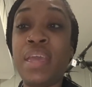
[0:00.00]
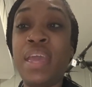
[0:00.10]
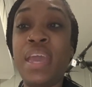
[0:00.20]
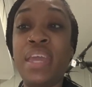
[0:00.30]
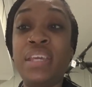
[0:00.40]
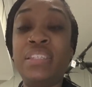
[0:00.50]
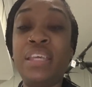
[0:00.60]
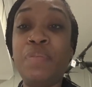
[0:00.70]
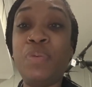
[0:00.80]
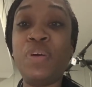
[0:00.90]
An
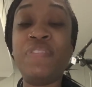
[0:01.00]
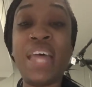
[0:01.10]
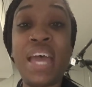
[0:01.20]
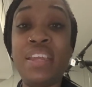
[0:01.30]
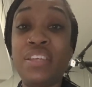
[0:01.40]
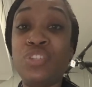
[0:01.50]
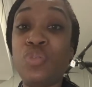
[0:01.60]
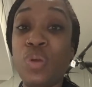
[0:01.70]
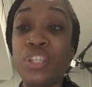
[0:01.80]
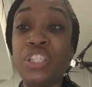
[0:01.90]
example of that is
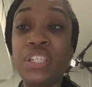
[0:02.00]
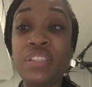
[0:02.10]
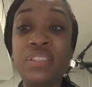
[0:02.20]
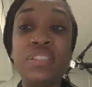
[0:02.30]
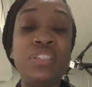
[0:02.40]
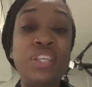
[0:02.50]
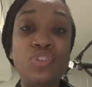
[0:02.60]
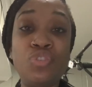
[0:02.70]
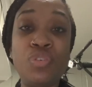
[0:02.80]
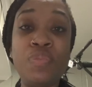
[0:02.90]
Cushing's
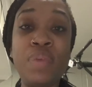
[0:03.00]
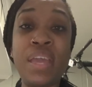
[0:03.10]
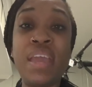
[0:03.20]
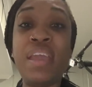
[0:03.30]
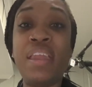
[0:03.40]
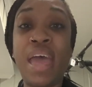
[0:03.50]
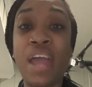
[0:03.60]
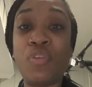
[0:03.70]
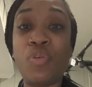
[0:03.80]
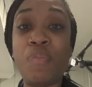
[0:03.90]
syndrome and
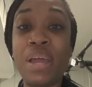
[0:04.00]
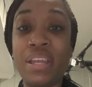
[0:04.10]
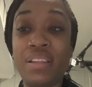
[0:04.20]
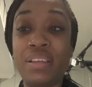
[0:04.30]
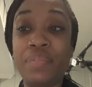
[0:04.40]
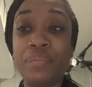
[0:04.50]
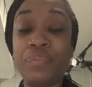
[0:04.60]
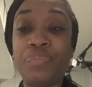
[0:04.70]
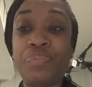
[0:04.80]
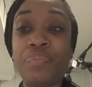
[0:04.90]
acromegaly.
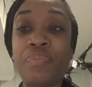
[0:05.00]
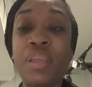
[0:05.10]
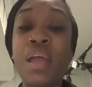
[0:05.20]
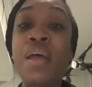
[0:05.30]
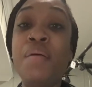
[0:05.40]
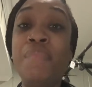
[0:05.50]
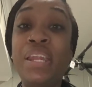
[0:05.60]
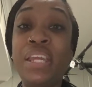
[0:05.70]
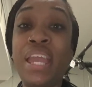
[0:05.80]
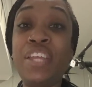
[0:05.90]

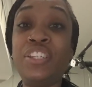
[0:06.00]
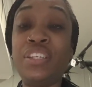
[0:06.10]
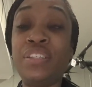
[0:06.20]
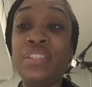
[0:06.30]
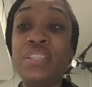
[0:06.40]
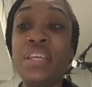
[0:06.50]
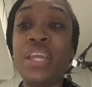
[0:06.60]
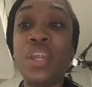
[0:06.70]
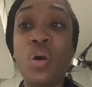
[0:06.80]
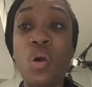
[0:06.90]
Medications
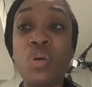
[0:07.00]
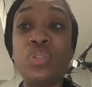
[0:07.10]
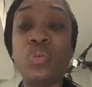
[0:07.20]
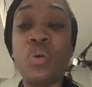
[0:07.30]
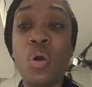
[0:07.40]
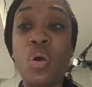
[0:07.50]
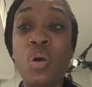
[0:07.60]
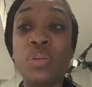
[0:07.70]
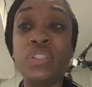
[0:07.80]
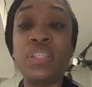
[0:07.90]
can also
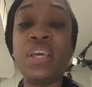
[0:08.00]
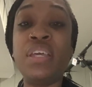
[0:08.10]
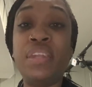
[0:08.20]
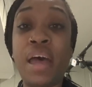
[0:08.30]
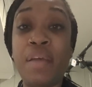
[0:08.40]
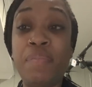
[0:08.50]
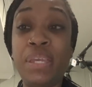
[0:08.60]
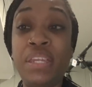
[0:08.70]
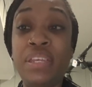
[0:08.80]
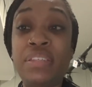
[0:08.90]
cause
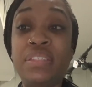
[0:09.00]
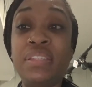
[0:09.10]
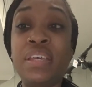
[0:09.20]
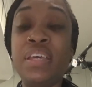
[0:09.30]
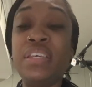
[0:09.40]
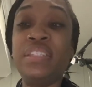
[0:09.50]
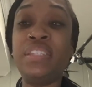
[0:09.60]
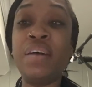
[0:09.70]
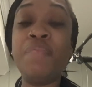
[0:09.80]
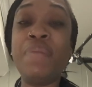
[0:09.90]
diabetes.
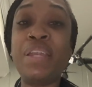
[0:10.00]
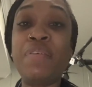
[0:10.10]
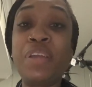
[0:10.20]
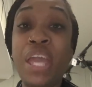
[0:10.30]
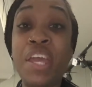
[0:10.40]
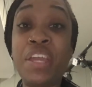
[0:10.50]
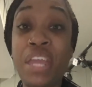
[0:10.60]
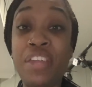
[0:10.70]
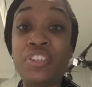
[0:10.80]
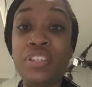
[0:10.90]
Some
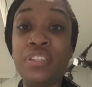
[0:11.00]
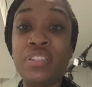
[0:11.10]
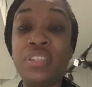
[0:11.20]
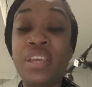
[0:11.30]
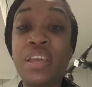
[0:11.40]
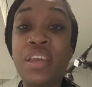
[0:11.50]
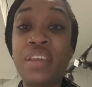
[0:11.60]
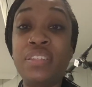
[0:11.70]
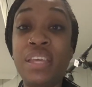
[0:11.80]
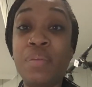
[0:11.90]
medications
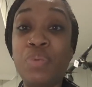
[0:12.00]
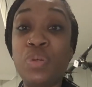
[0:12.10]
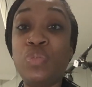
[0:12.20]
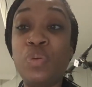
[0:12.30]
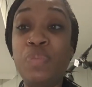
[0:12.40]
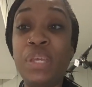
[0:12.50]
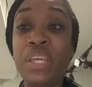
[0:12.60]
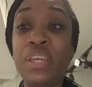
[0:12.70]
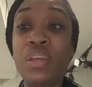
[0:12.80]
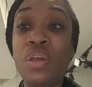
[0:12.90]
examples would be